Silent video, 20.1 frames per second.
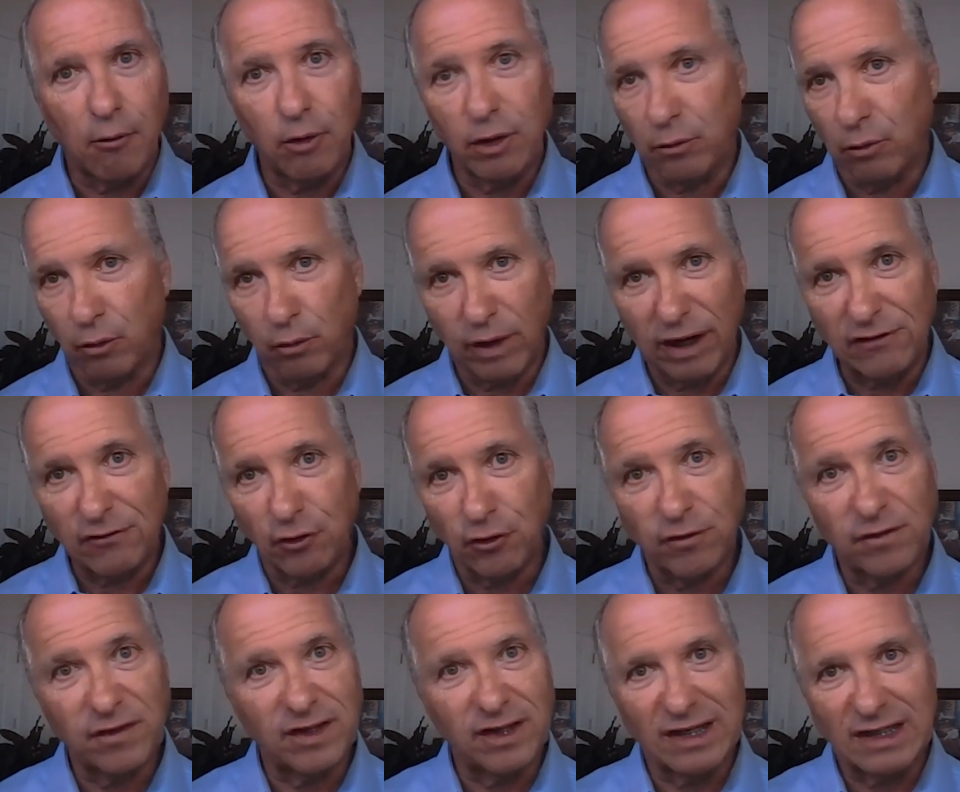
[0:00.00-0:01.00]
We will
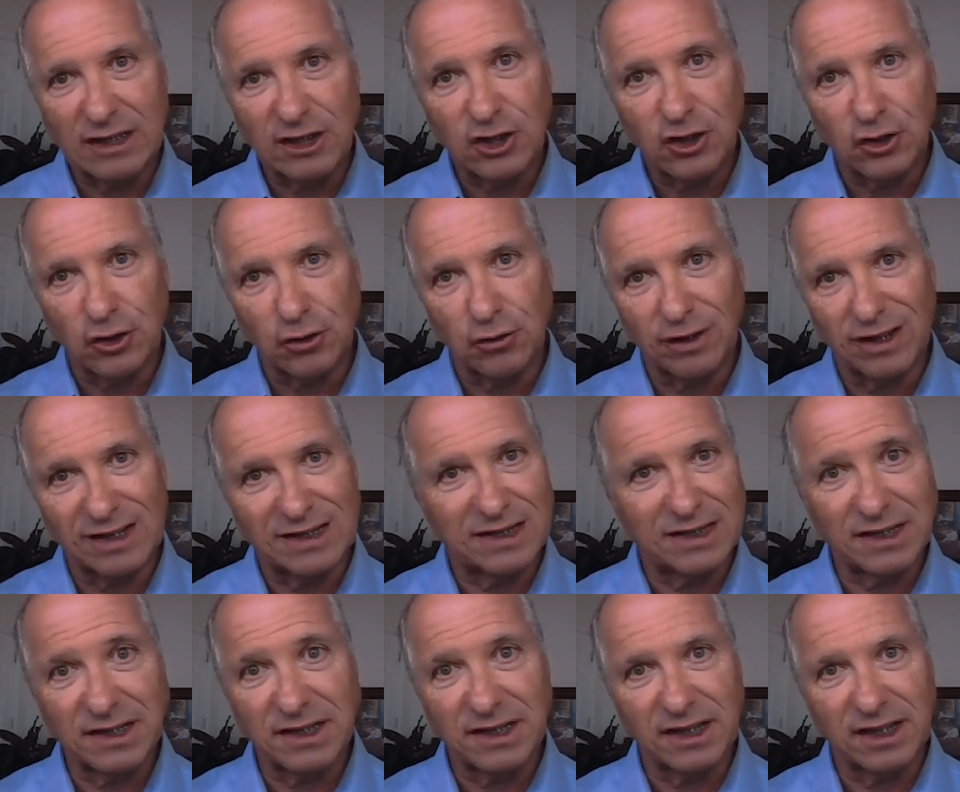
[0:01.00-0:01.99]
retrofit into an
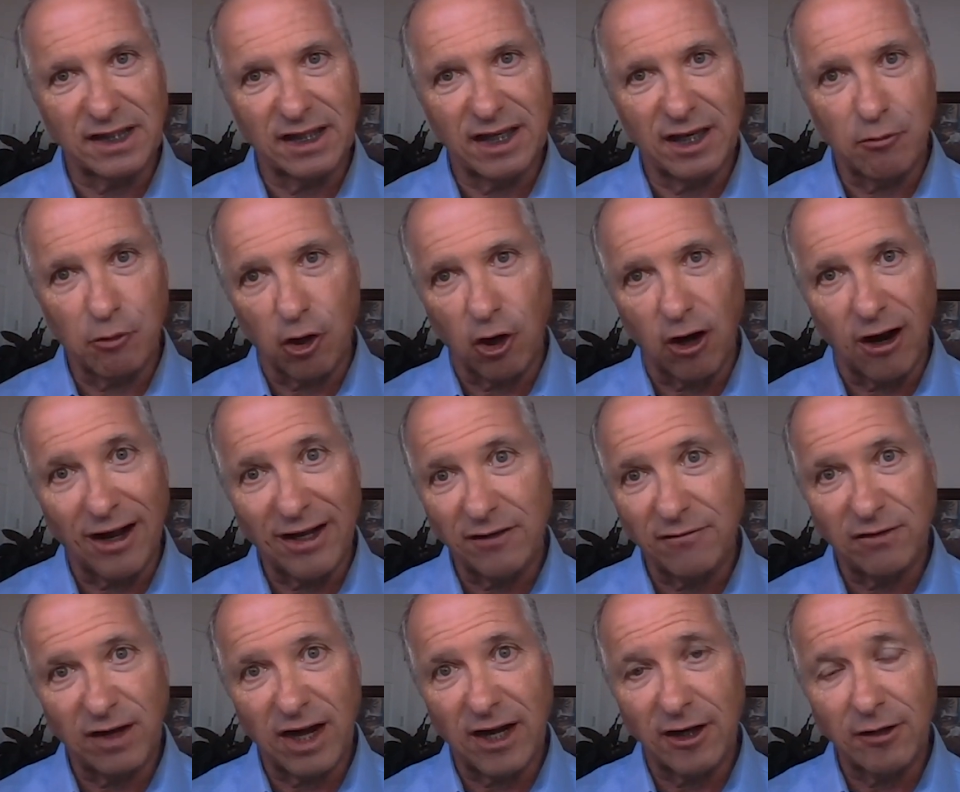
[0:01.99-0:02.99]
existing MRI
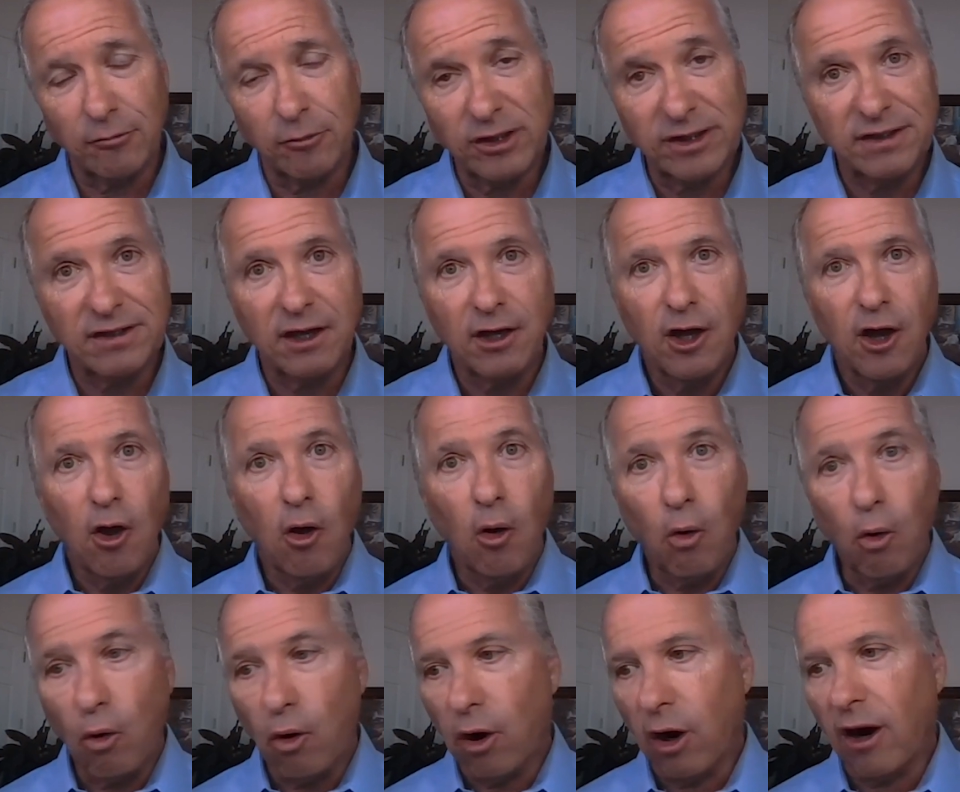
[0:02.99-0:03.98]
environment,
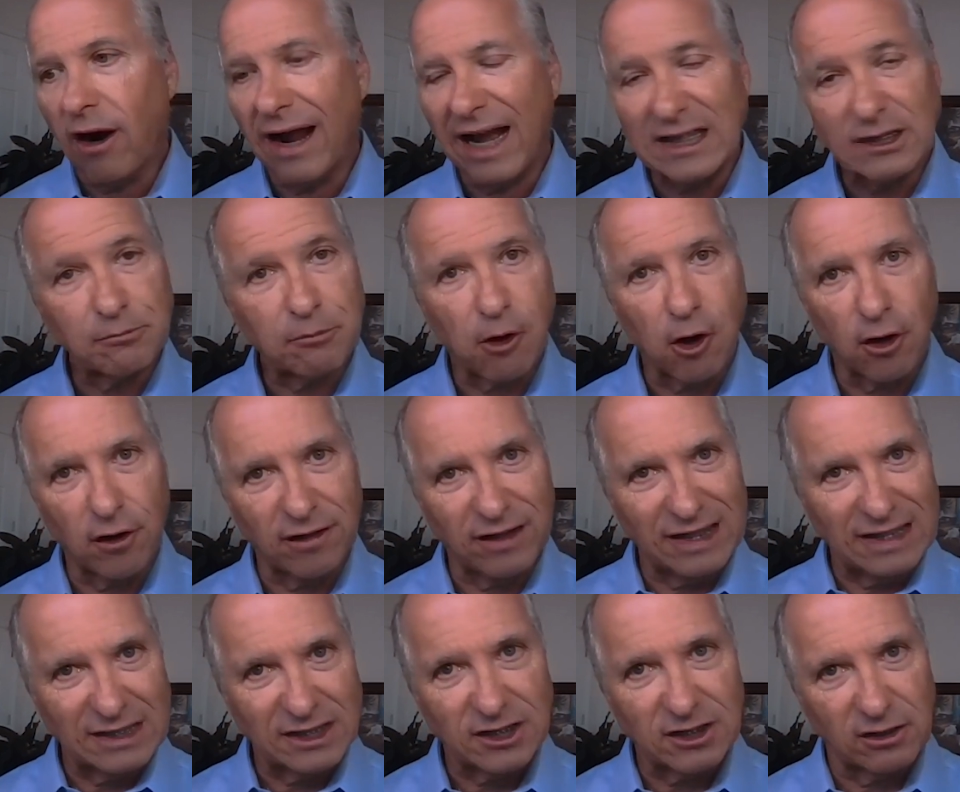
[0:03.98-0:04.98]
or as part of
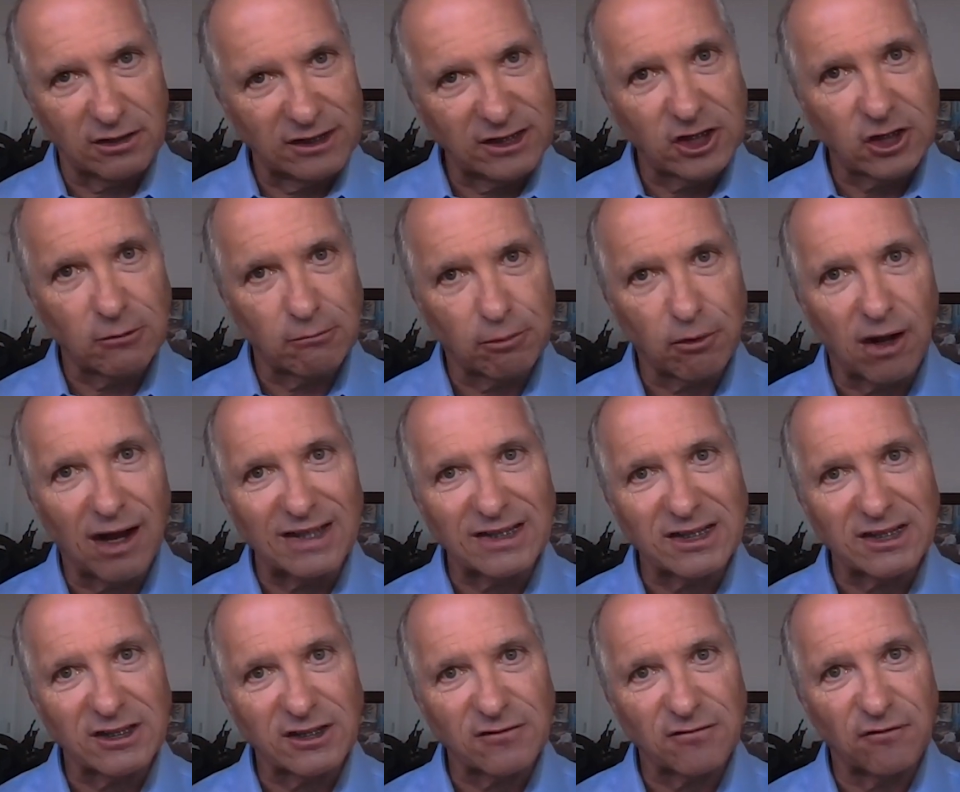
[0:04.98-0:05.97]
the installation
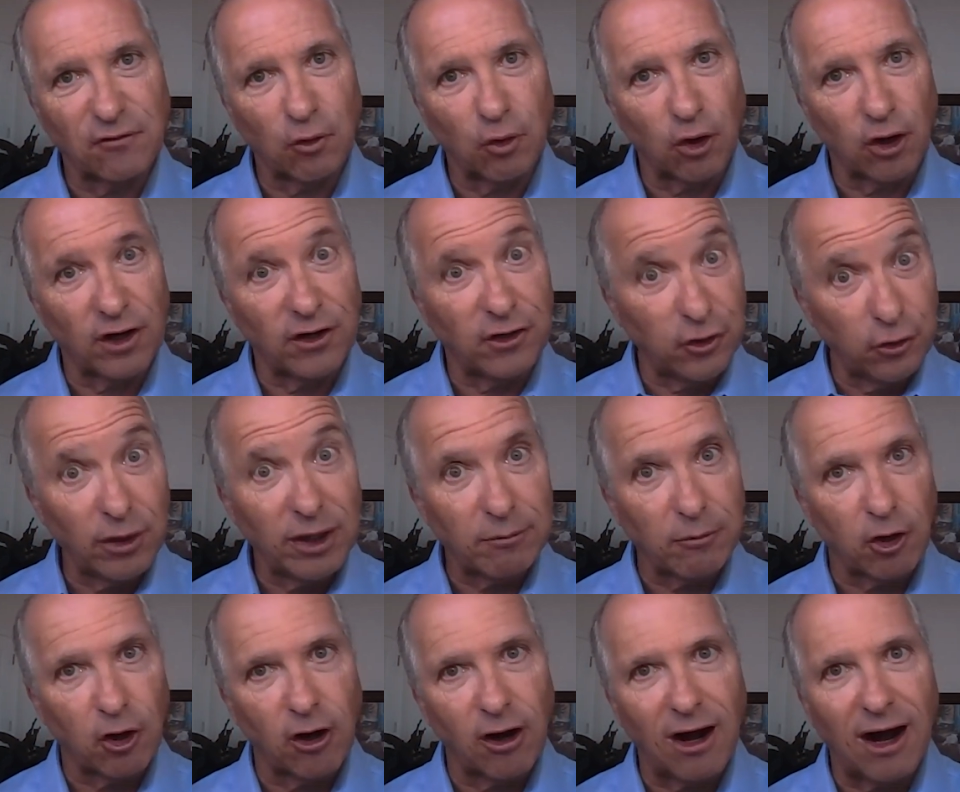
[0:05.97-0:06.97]
process for a new
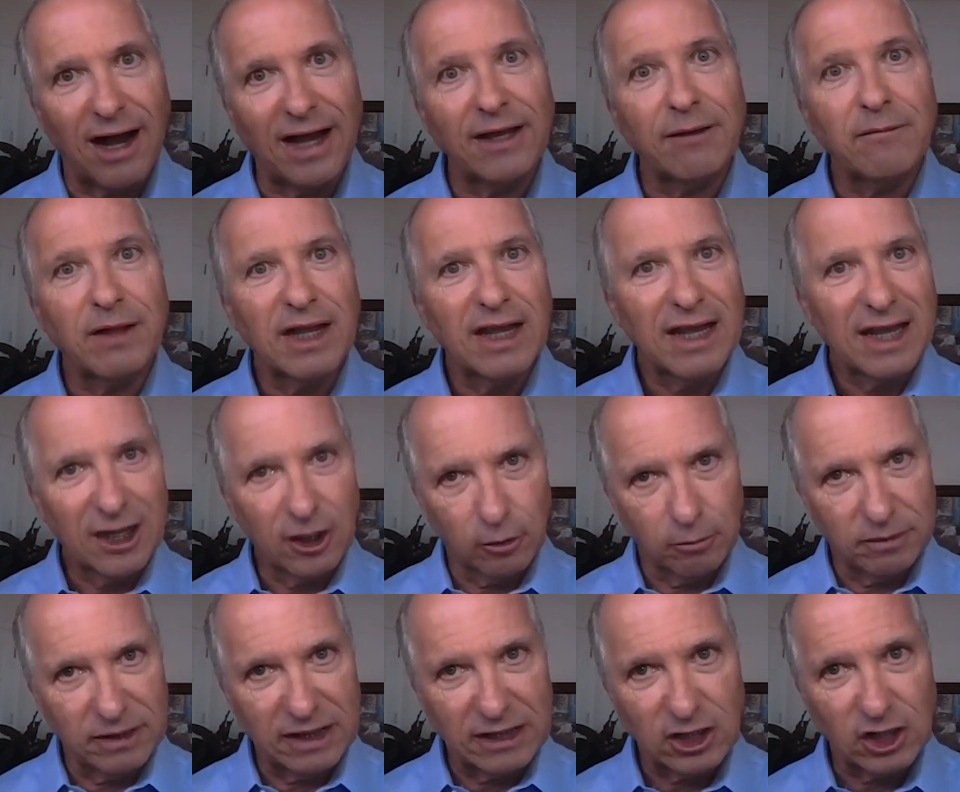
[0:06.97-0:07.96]
MRI, it'll
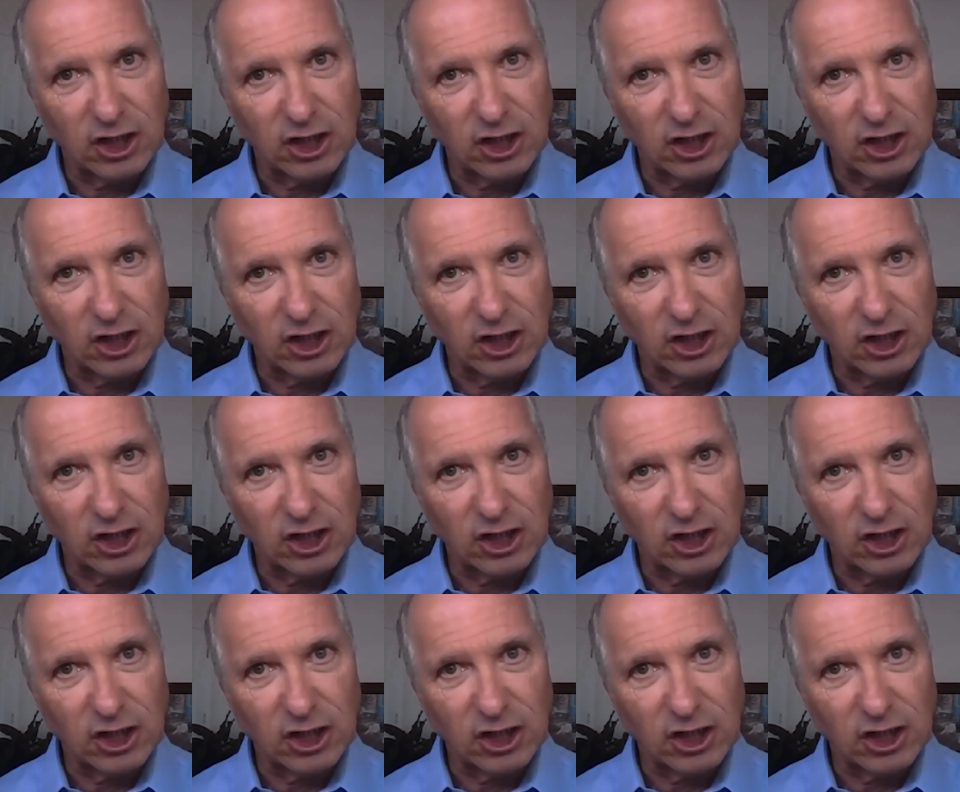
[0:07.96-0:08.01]
be